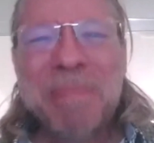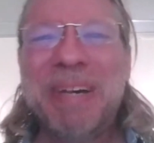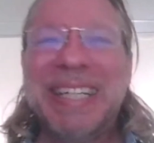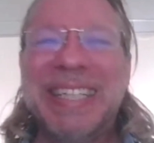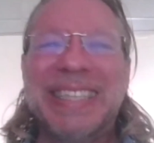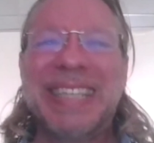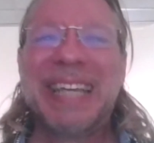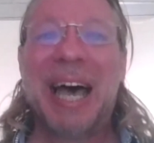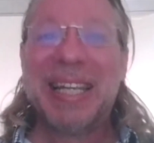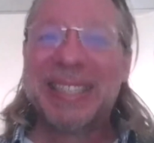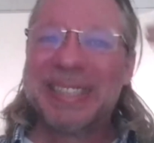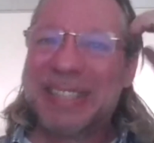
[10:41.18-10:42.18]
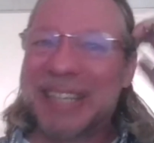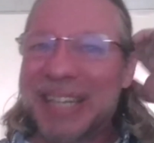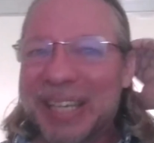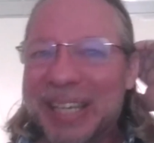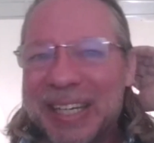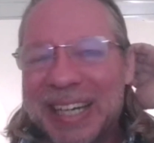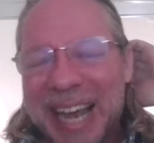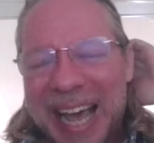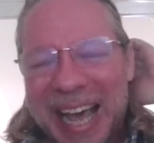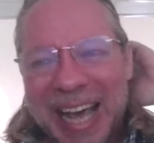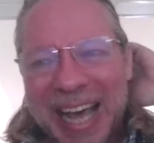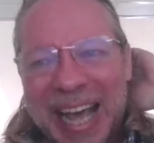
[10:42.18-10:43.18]
but I certainly couldn't
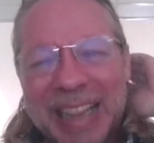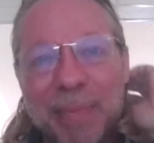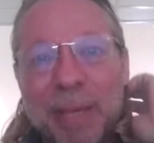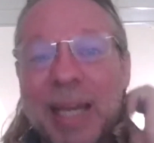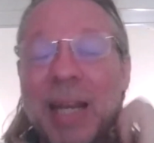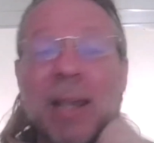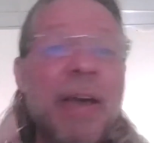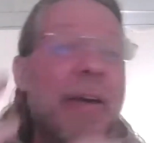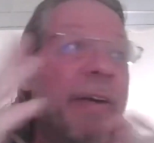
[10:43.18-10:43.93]
at the beginning.